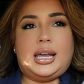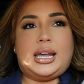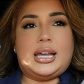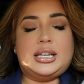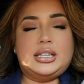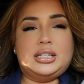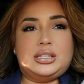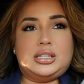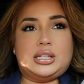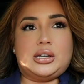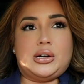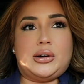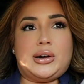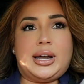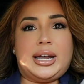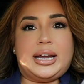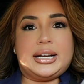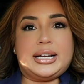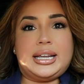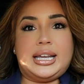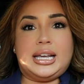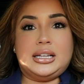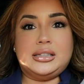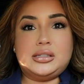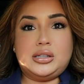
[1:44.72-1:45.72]
And so I had
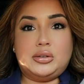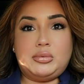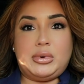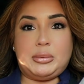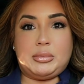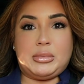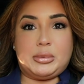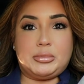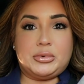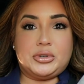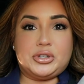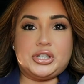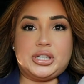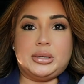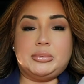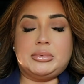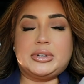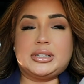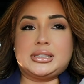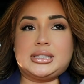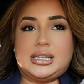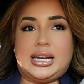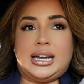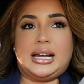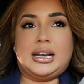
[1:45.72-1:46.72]
canceled my membership
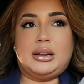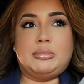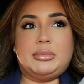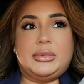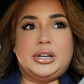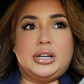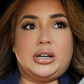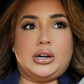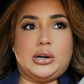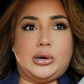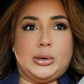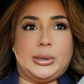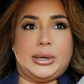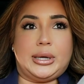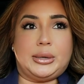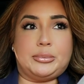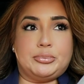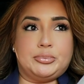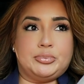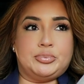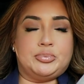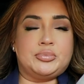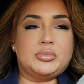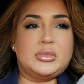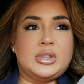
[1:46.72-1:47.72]
because I hadn't been going.
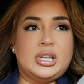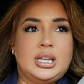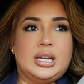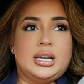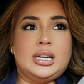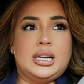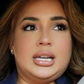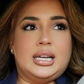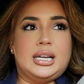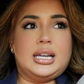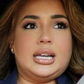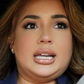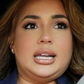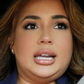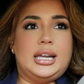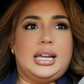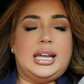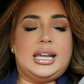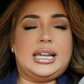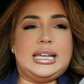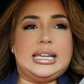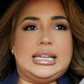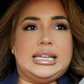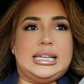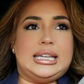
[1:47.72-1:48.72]

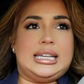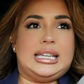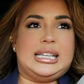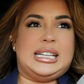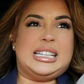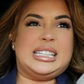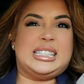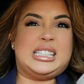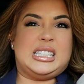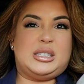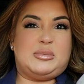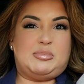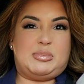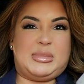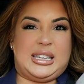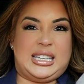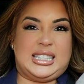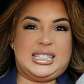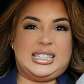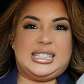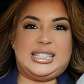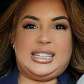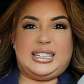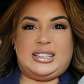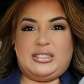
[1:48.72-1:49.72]
And it's
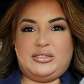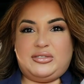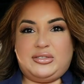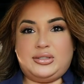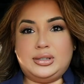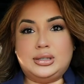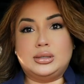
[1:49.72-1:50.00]
expensive.